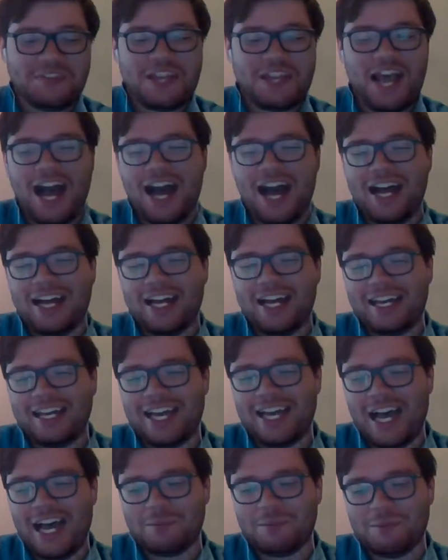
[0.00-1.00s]

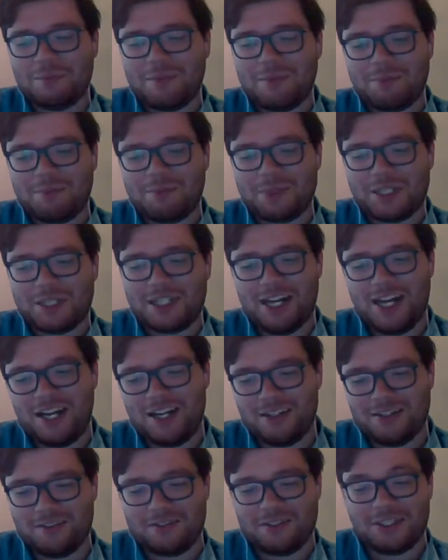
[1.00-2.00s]
I'm a member
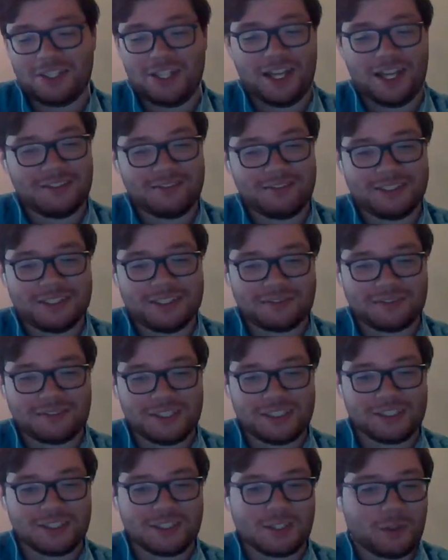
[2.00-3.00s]
of a lot of
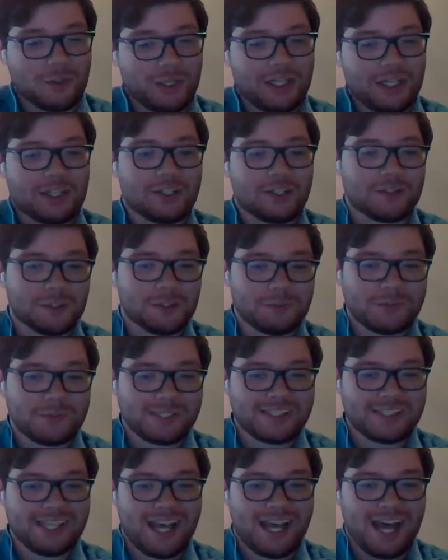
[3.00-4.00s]
different queer
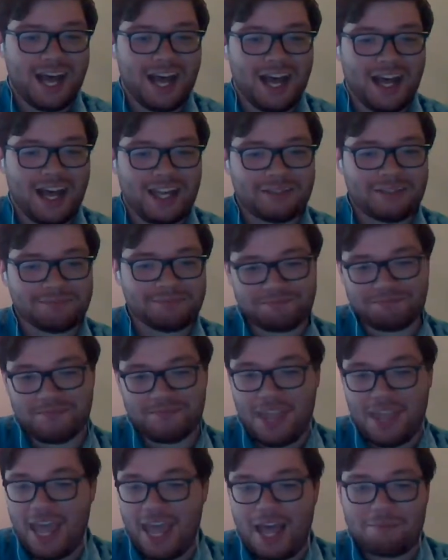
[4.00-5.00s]
groups. I
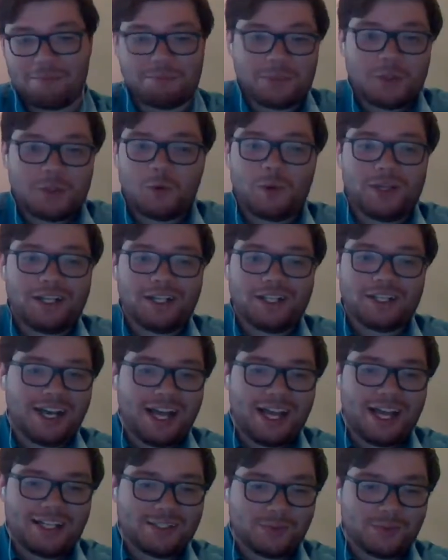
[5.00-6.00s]
am queer,
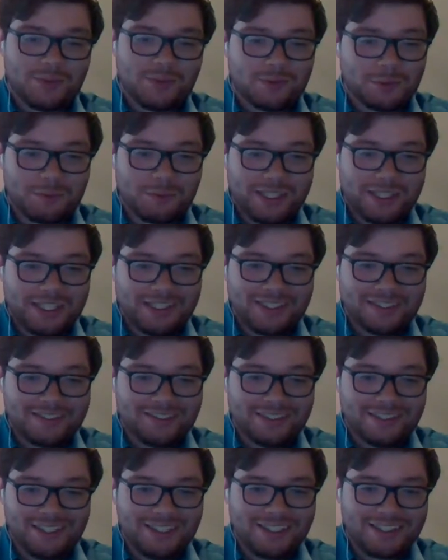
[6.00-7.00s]
as we've
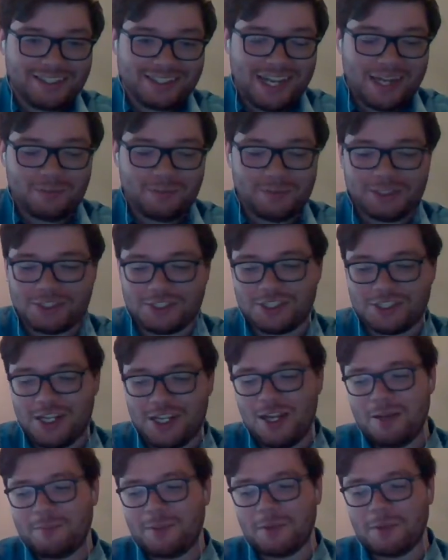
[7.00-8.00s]
repeatedly established.
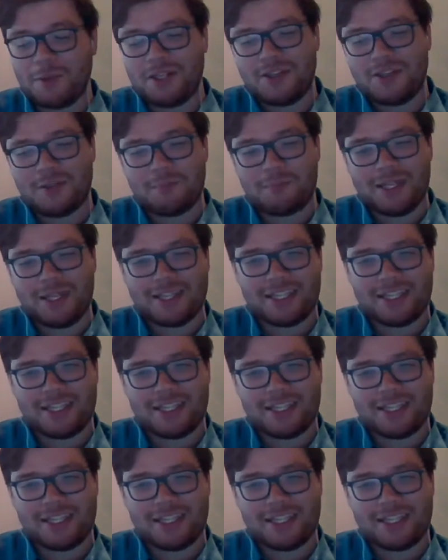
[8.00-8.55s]
But one of the big